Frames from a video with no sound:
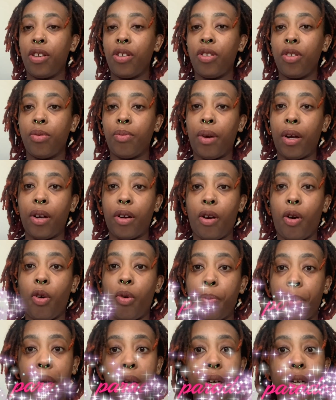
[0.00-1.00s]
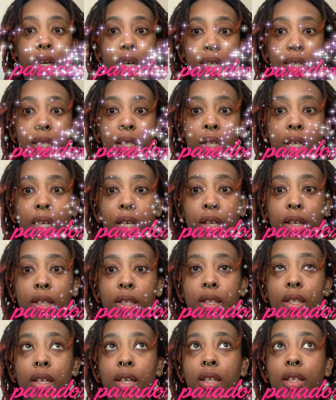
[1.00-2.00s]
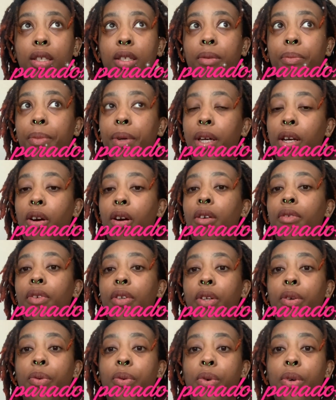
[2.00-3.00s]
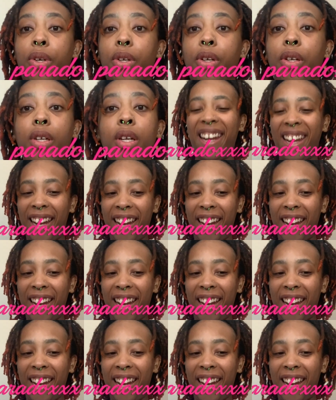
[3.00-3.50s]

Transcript: can use my code Paradox to get some money off of your order.